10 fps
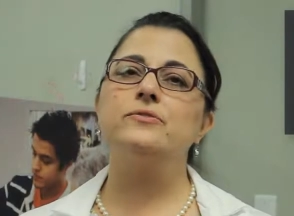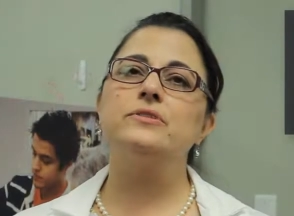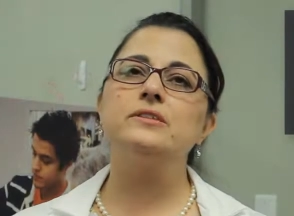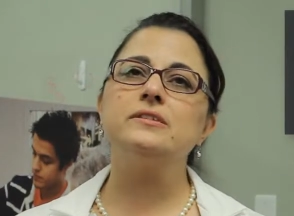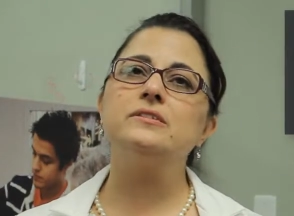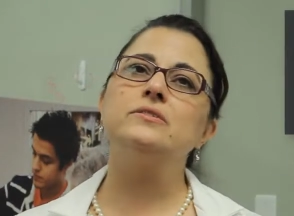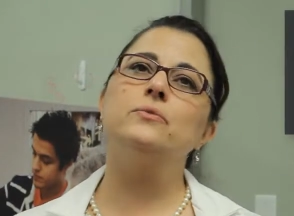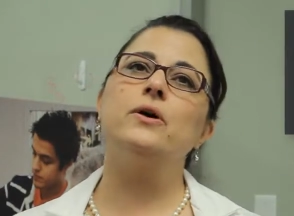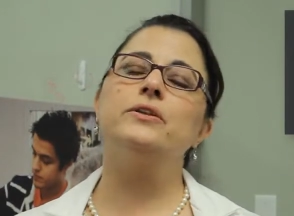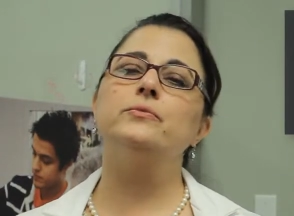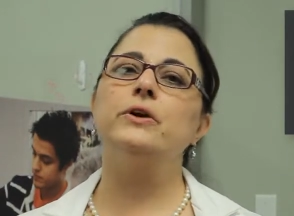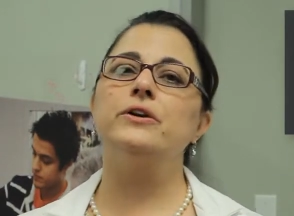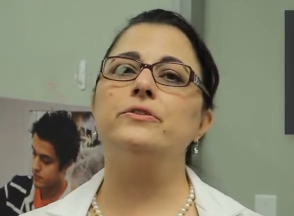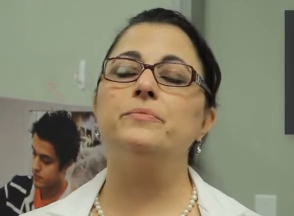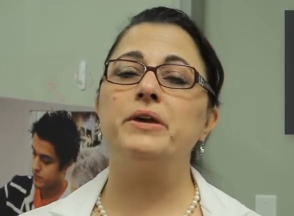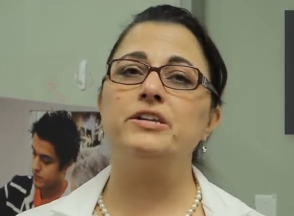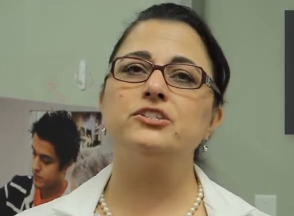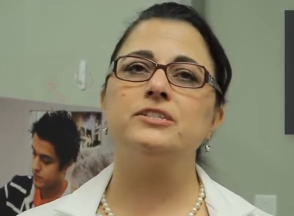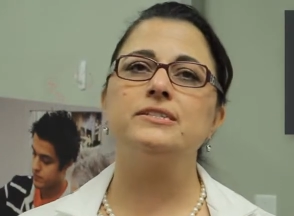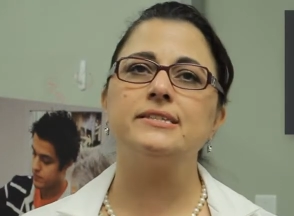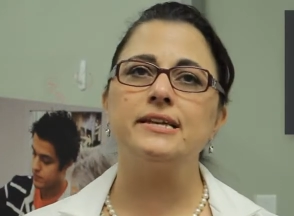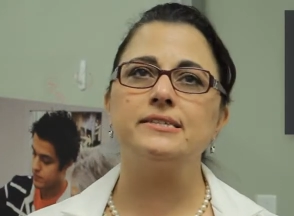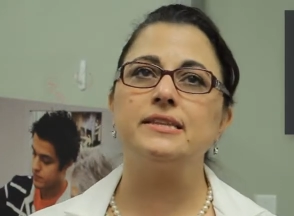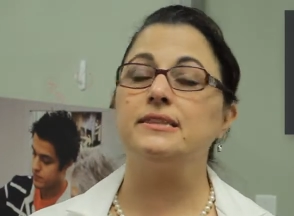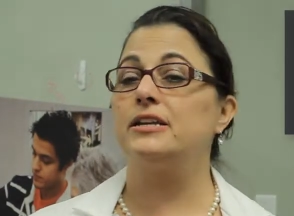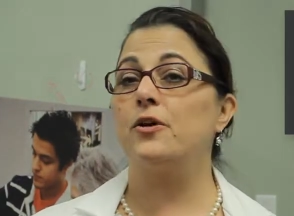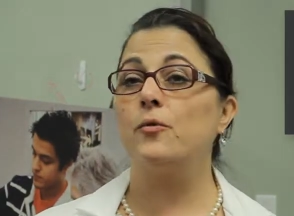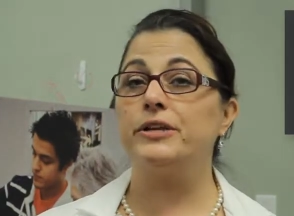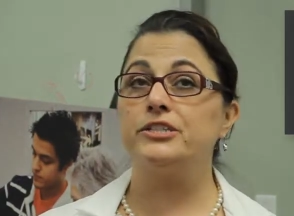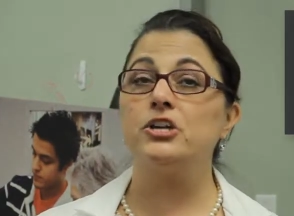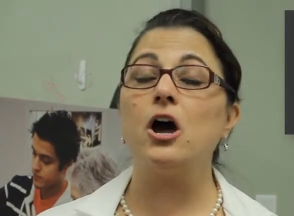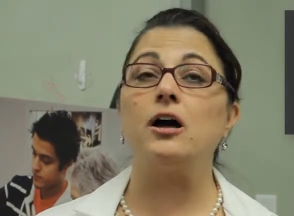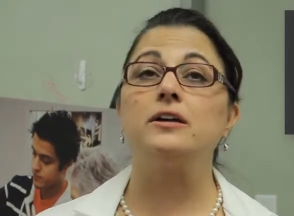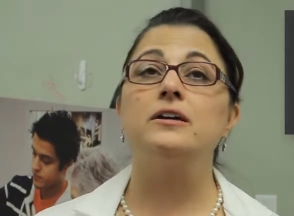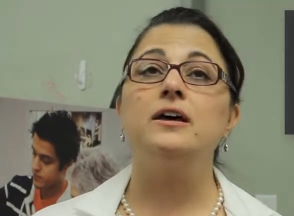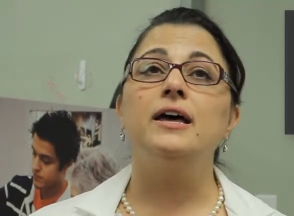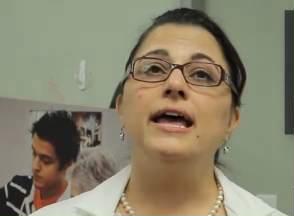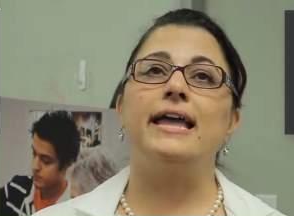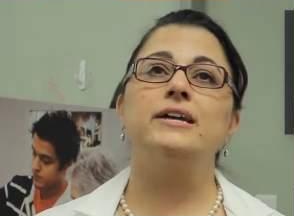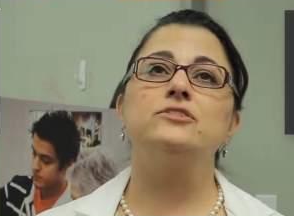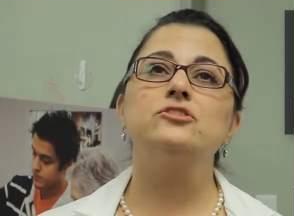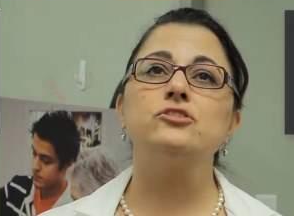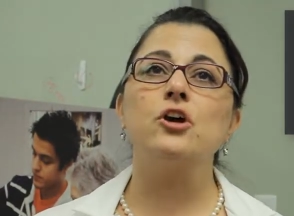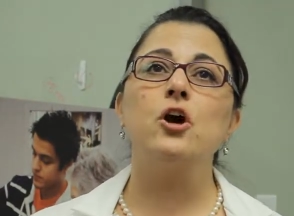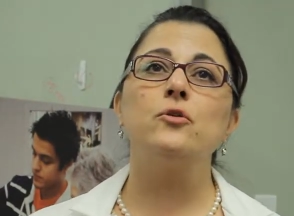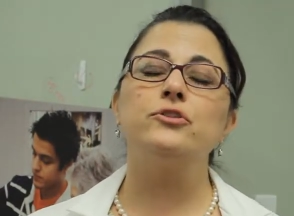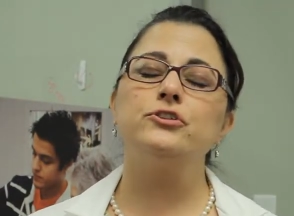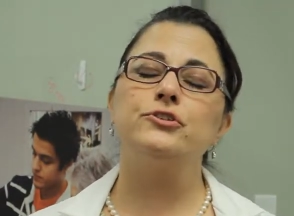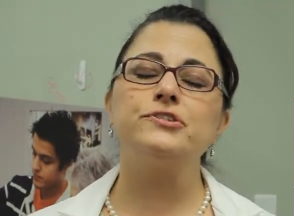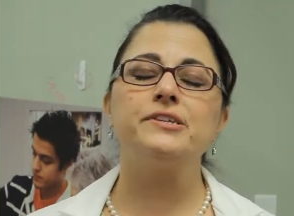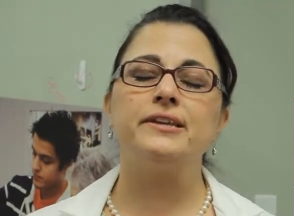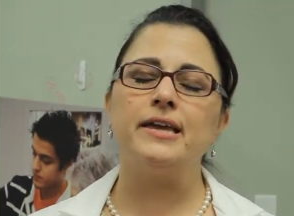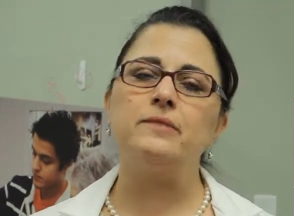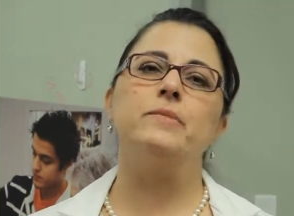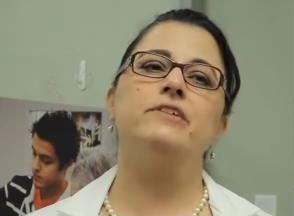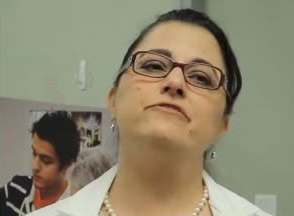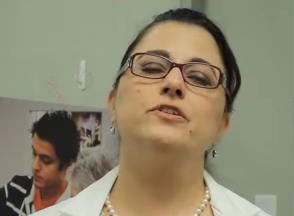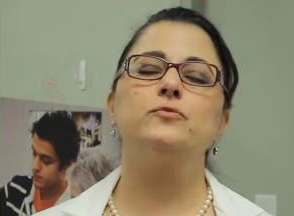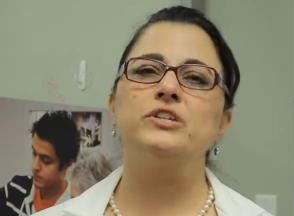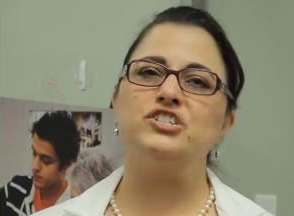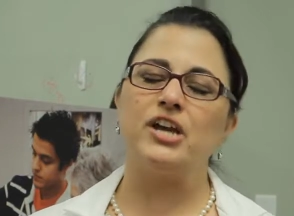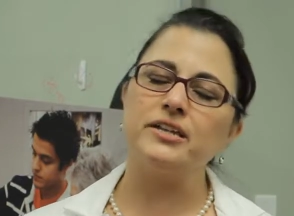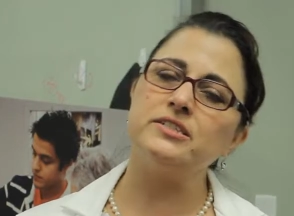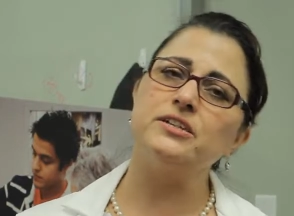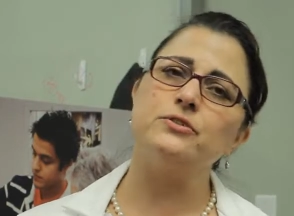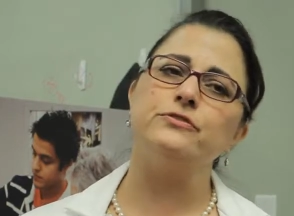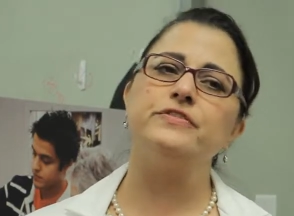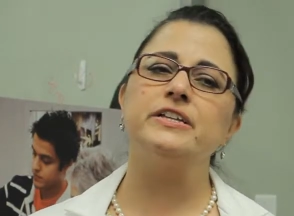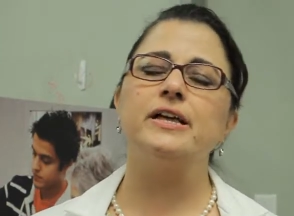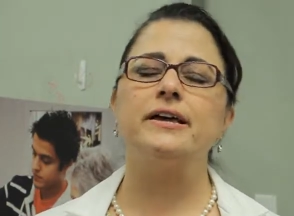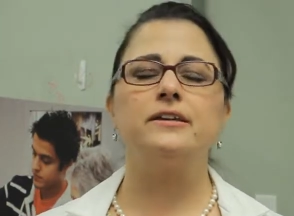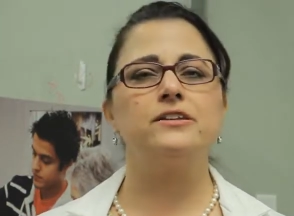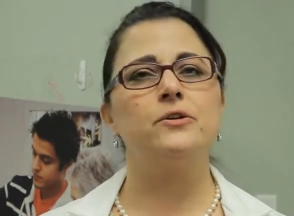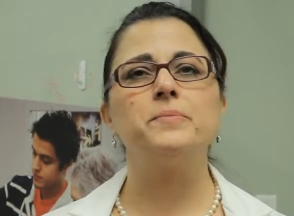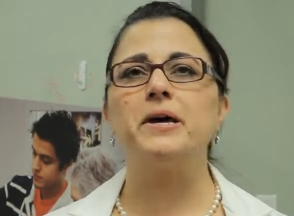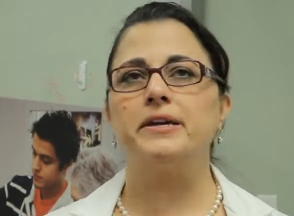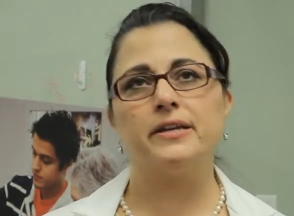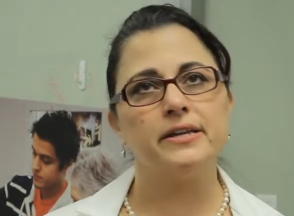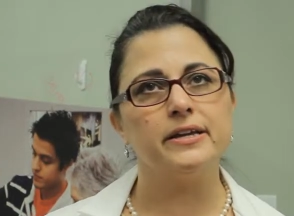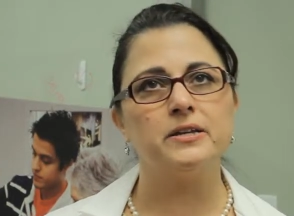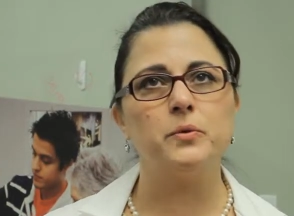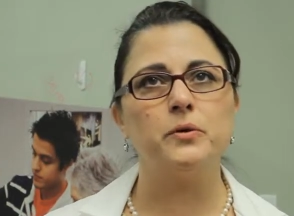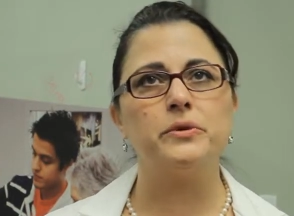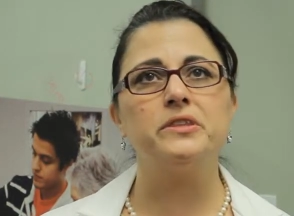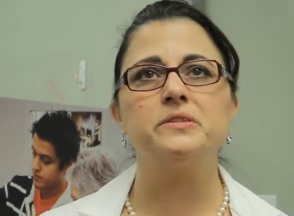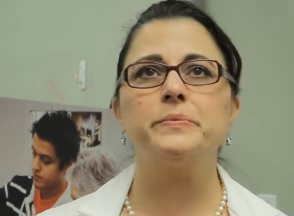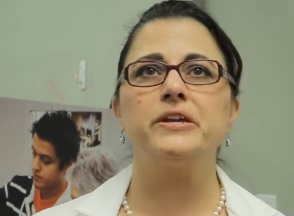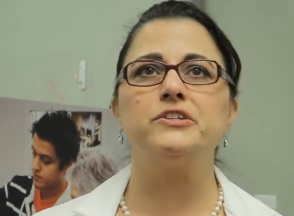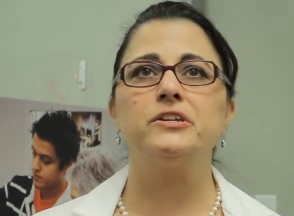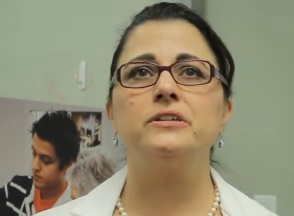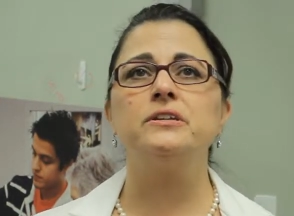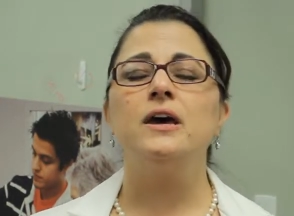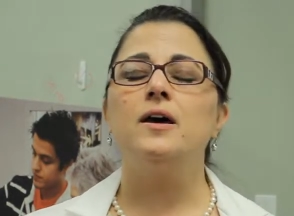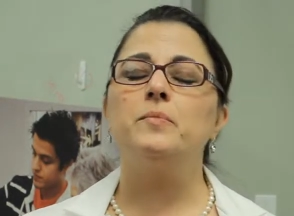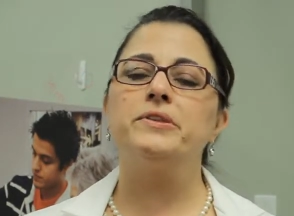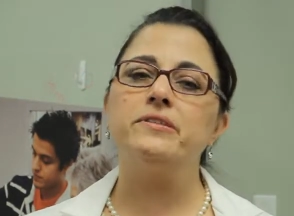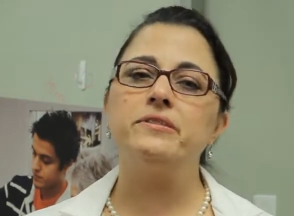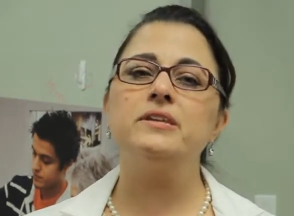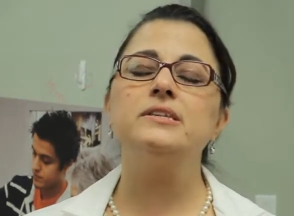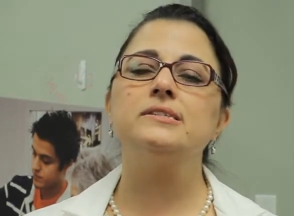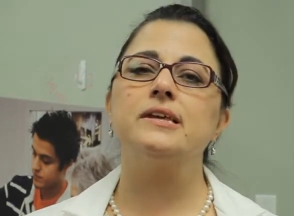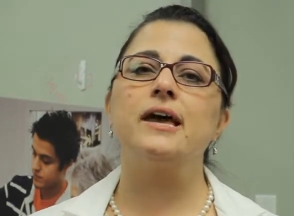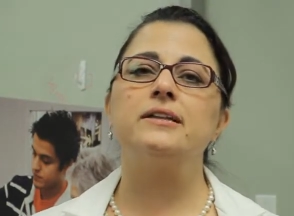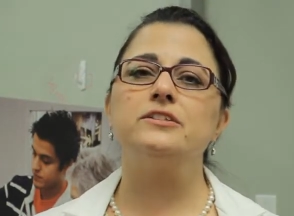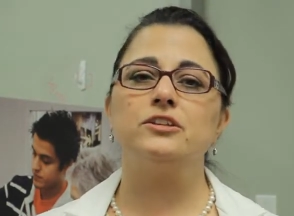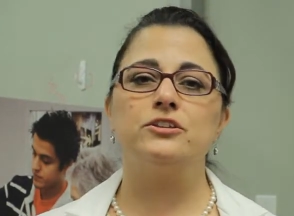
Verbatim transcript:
Speaker 1: so this is the one where the patient says that they don't want to talk. And so the nurse, again, might feel rejected or feel like, you know, I'm not getting anywhere with this patient. But the thing is that